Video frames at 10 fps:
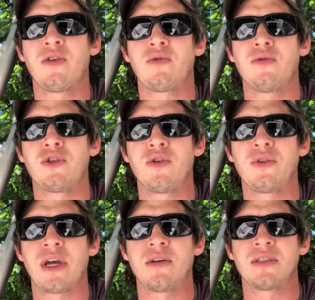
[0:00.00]
through
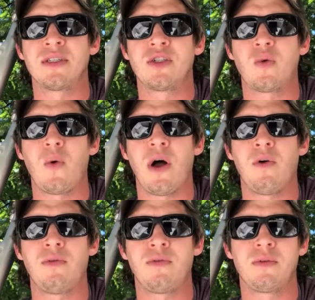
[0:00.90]

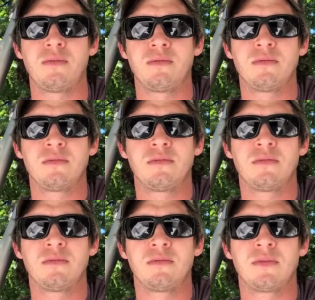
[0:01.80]
2012?
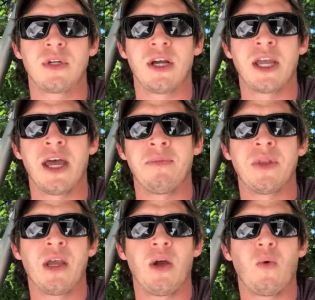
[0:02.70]
Again,
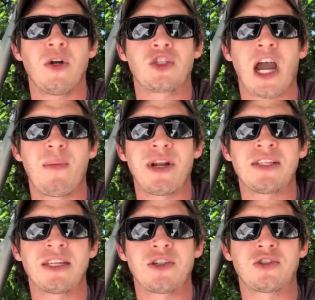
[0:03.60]
which Comedy
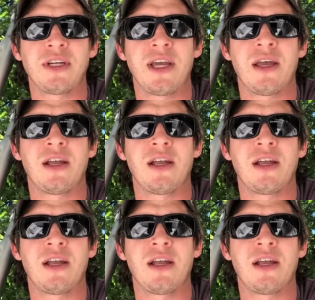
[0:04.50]
Central